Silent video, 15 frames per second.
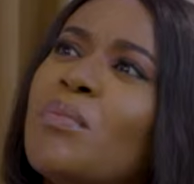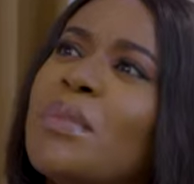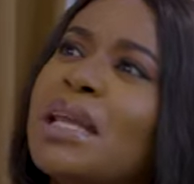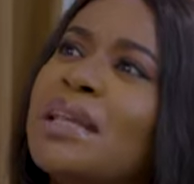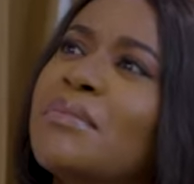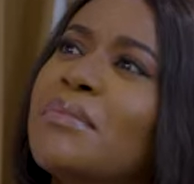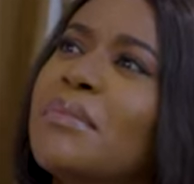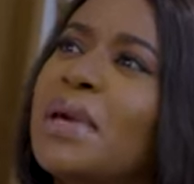
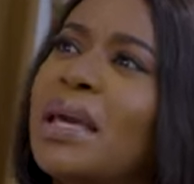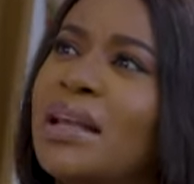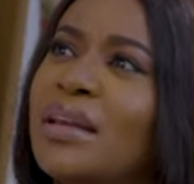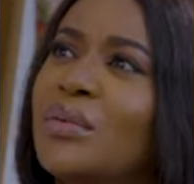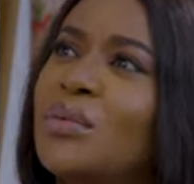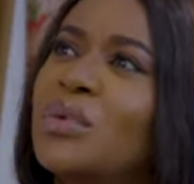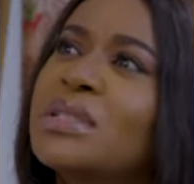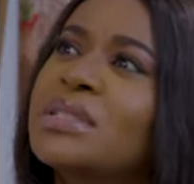many
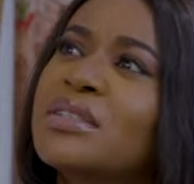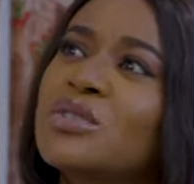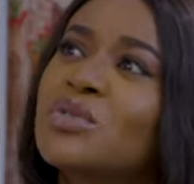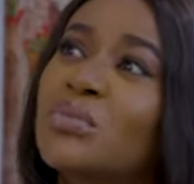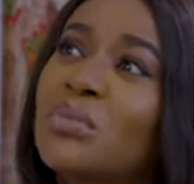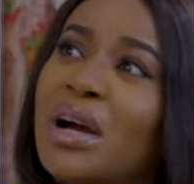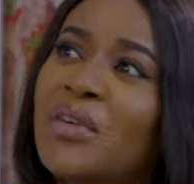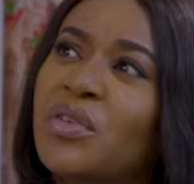men wanted
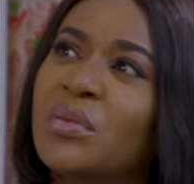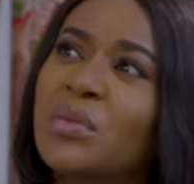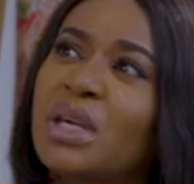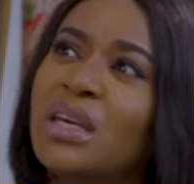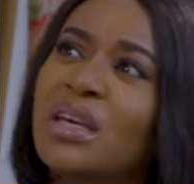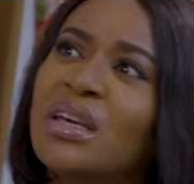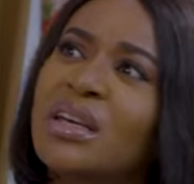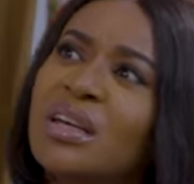to marry
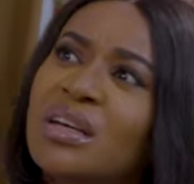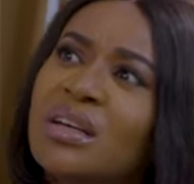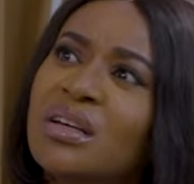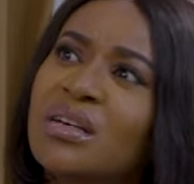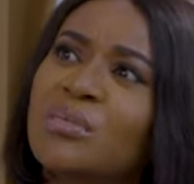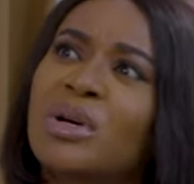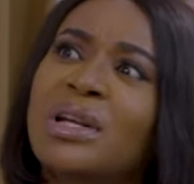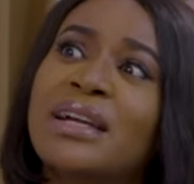me,
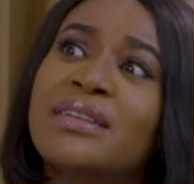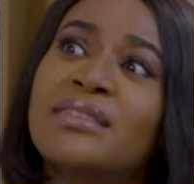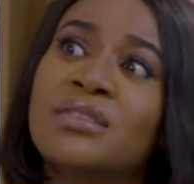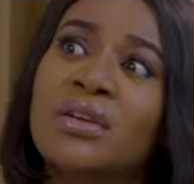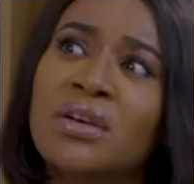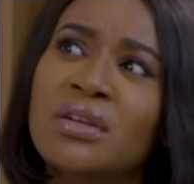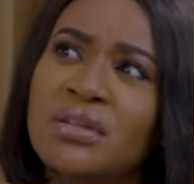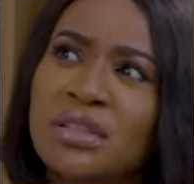but I
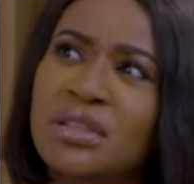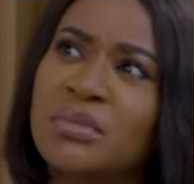turned